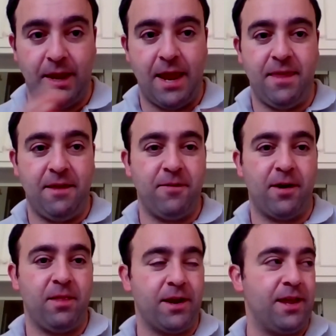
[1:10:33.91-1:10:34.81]
And then
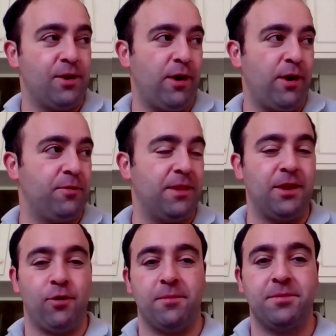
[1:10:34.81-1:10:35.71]
very lucky and grateful
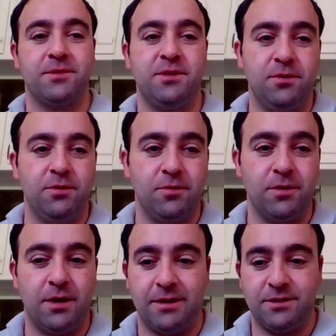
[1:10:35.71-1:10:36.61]
that you're able
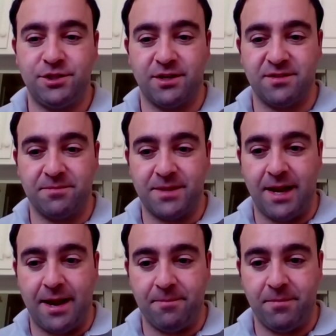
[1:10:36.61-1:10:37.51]
to share some
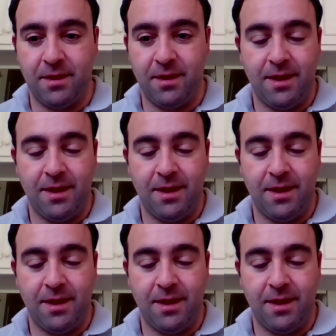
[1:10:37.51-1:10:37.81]
time